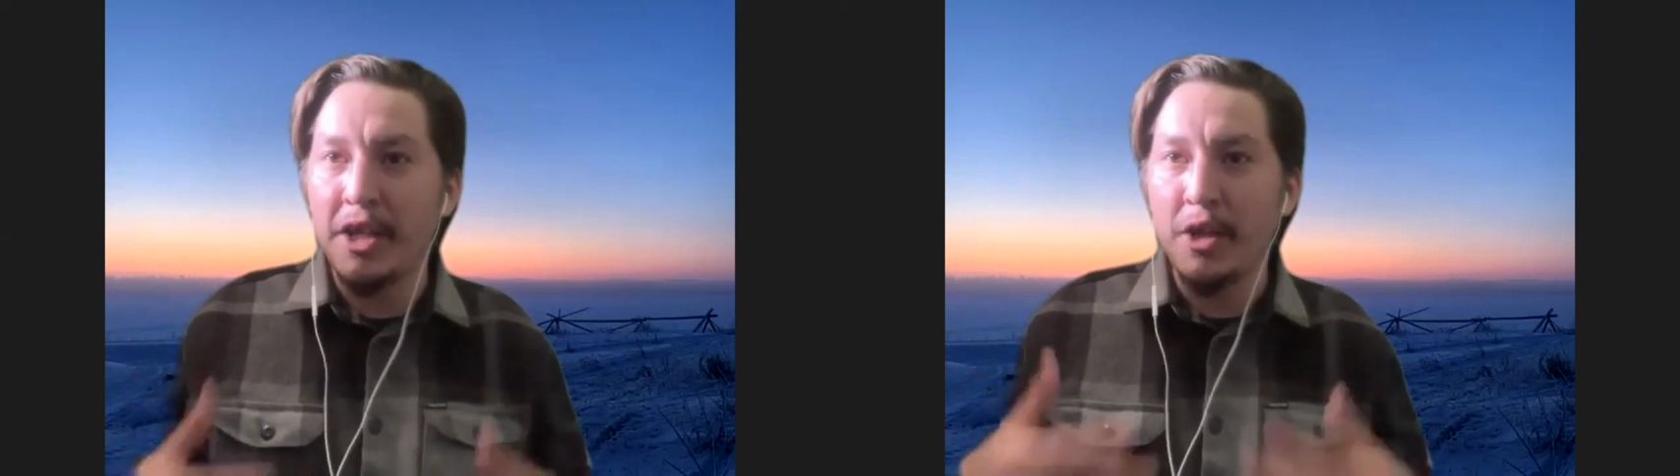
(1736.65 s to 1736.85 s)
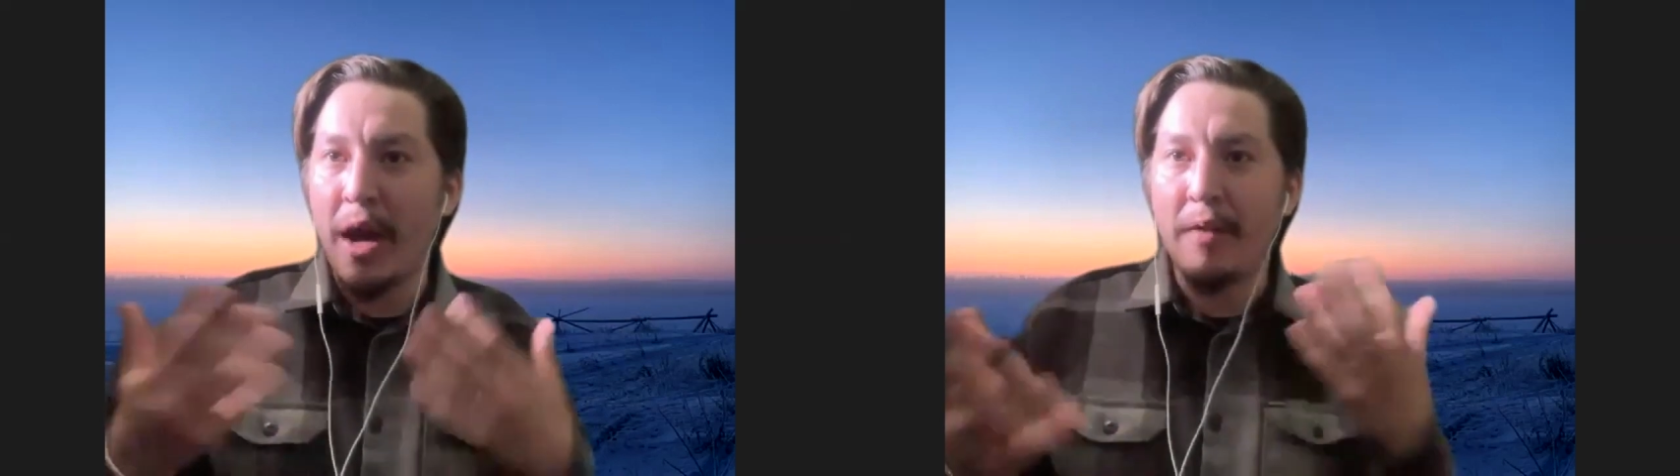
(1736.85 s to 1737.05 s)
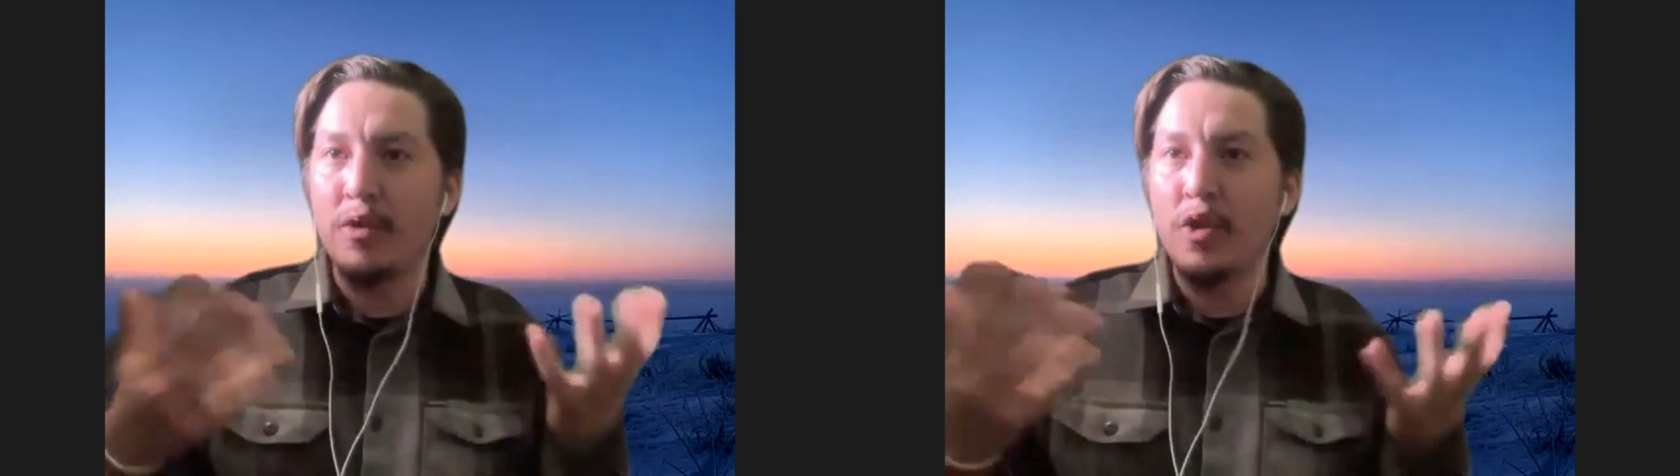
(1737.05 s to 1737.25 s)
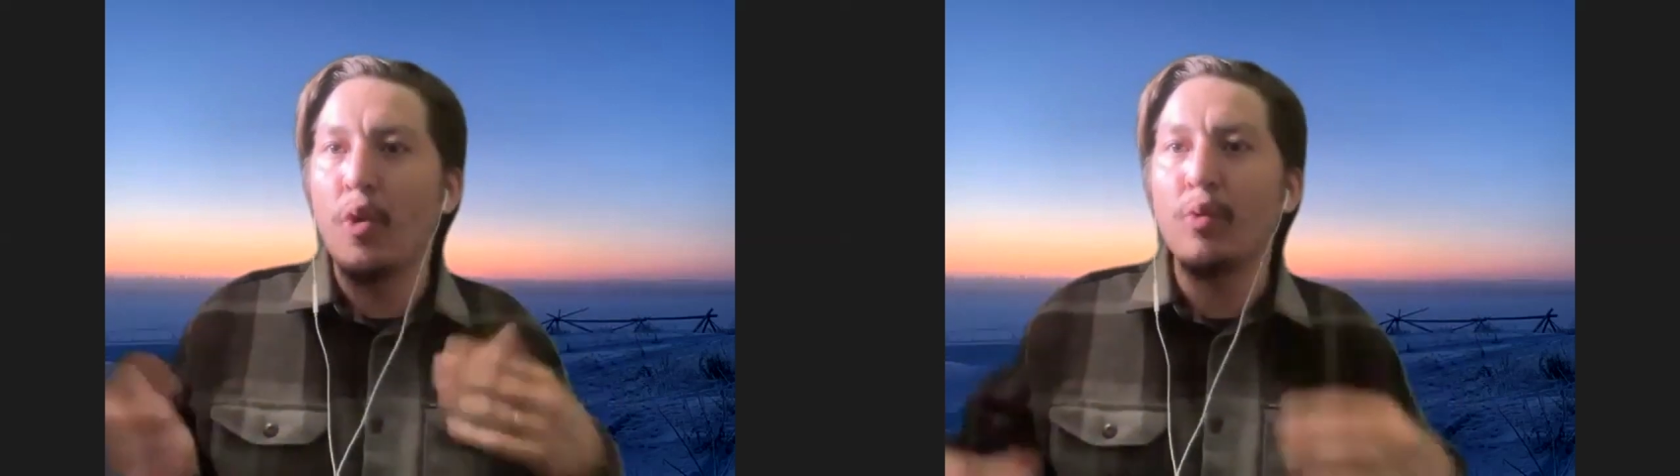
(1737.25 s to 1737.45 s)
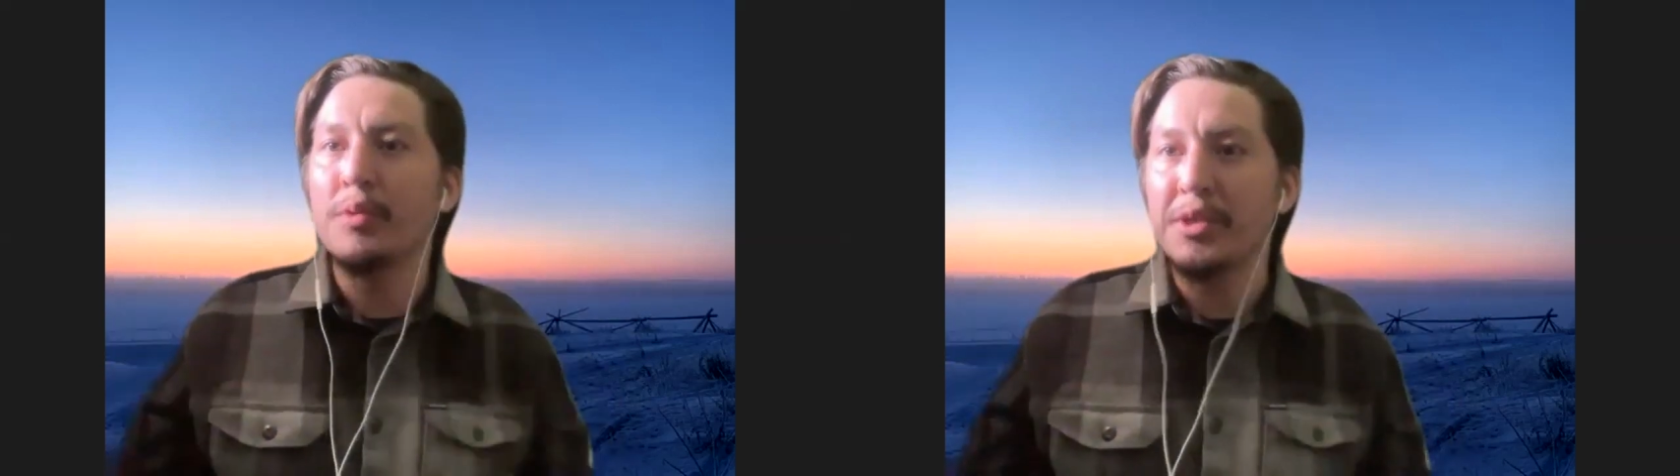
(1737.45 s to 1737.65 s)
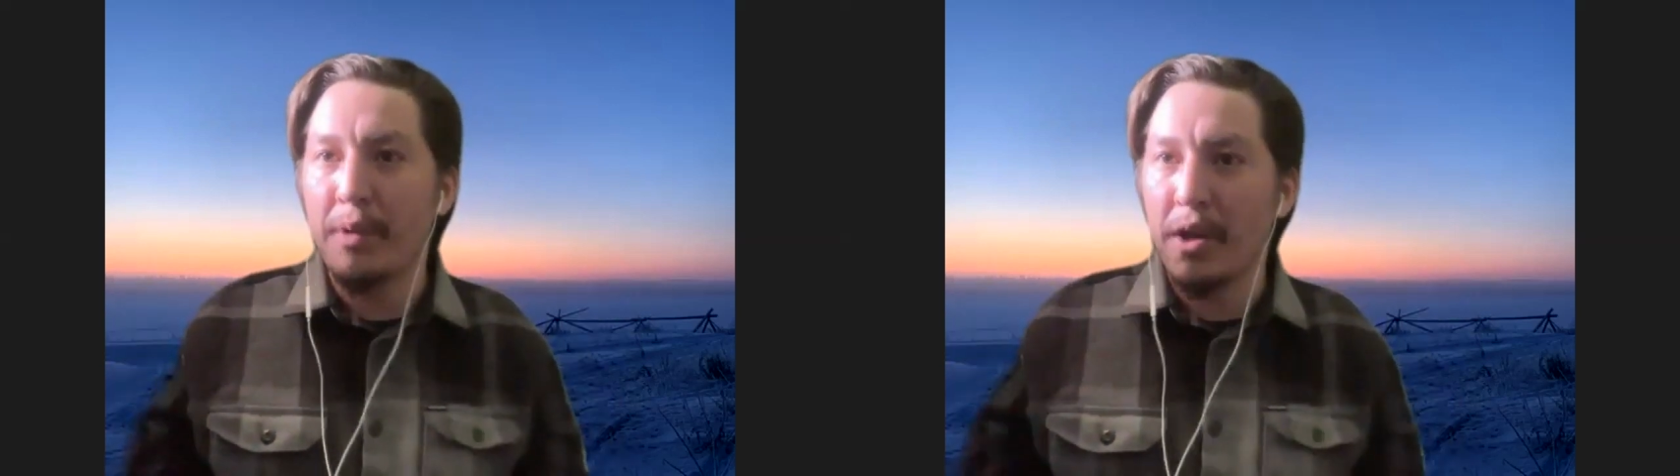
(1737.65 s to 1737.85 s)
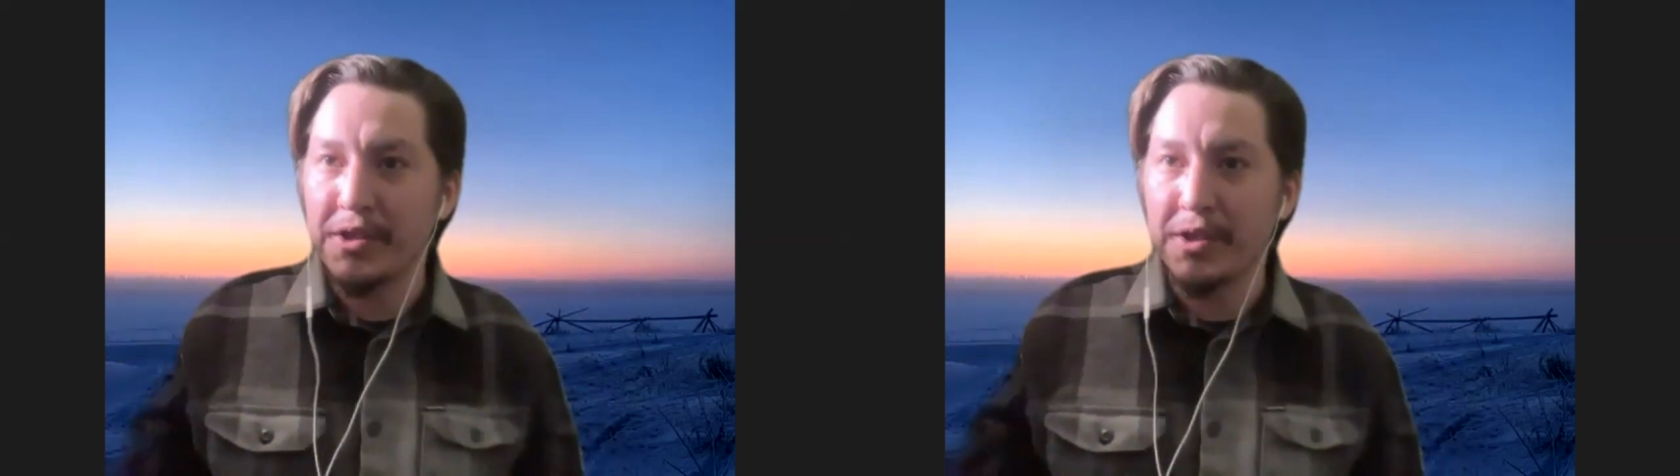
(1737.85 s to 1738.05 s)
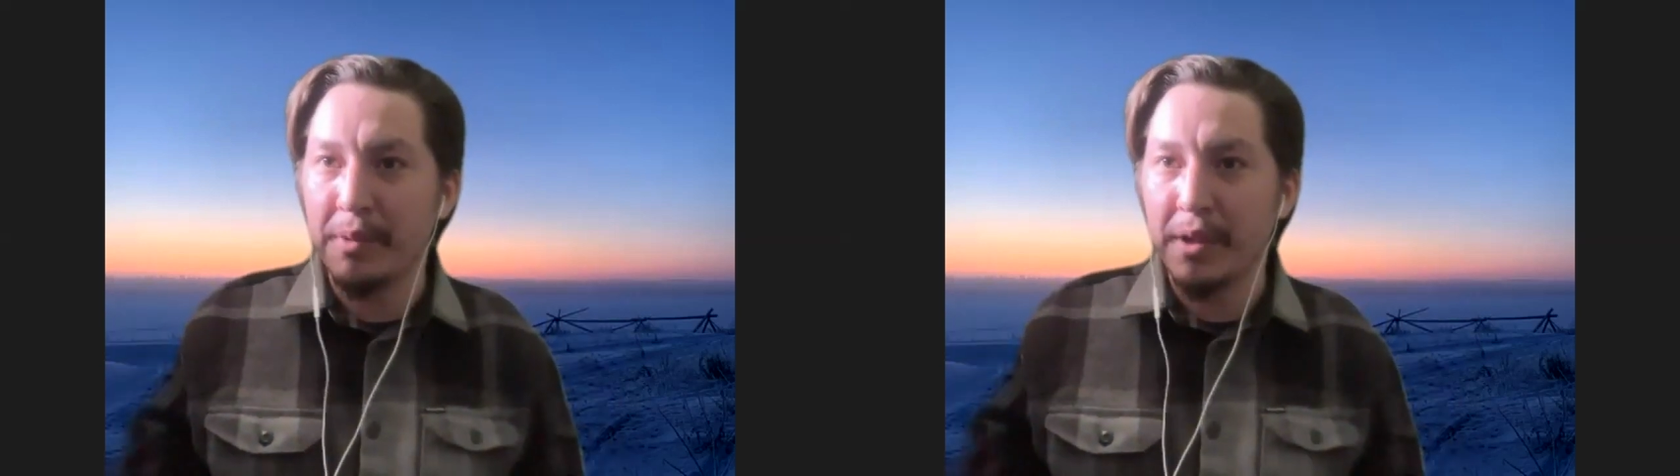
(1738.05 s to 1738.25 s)
and you have no
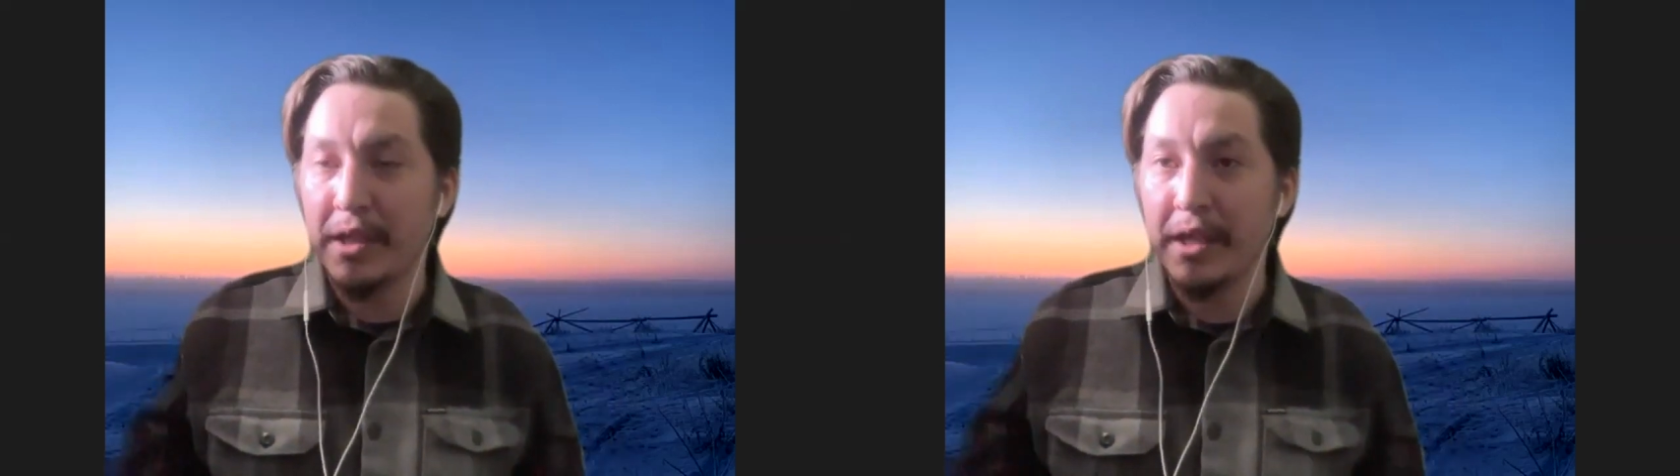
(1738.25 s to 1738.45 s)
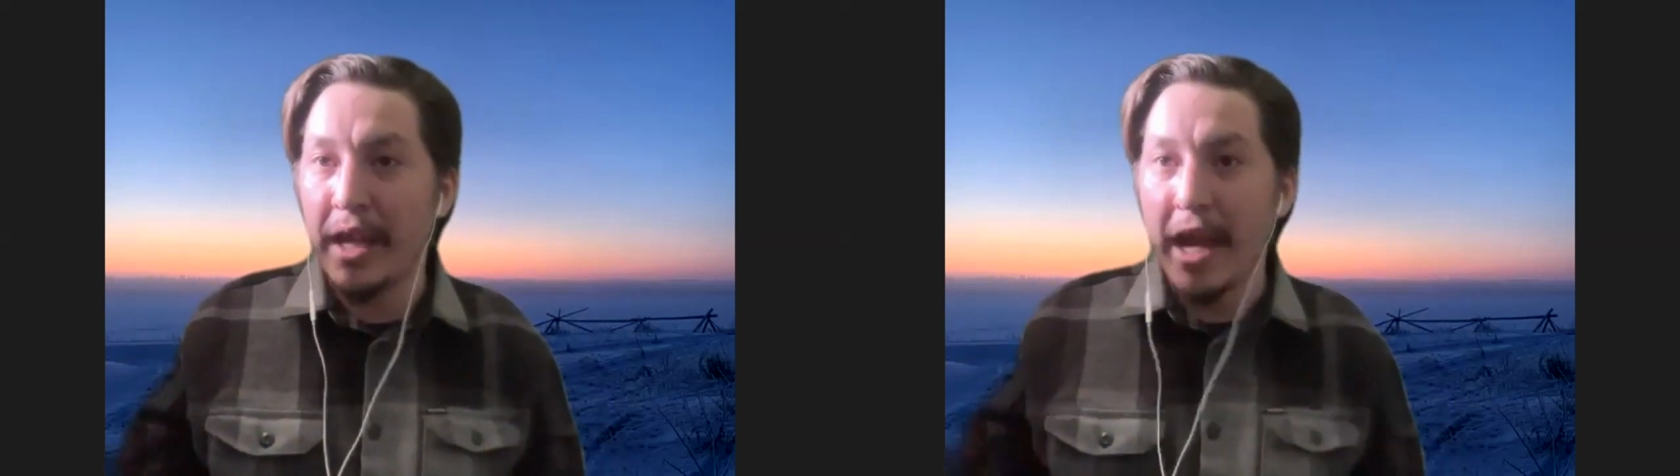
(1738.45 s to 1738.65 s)
responsibility